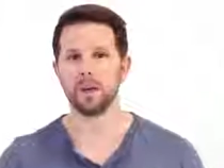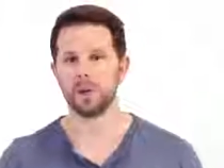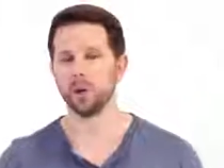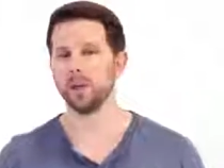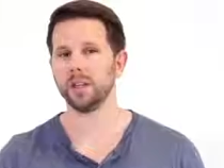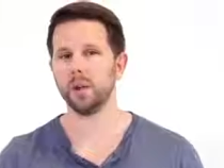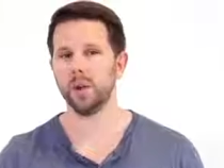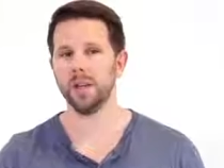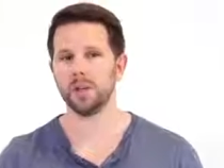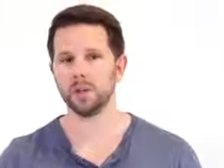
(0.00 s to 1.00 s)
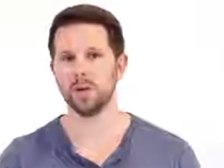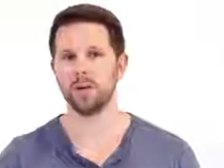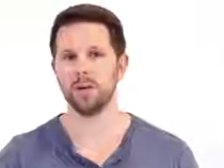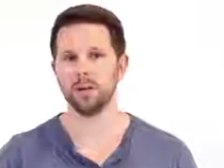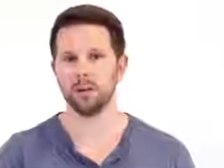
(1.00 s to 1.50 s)
Now, during the week,
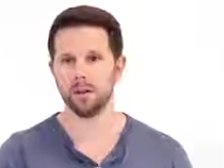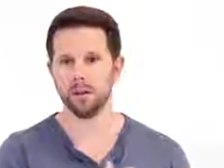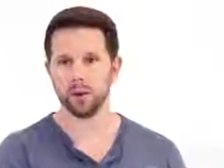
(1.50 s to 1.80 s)
during an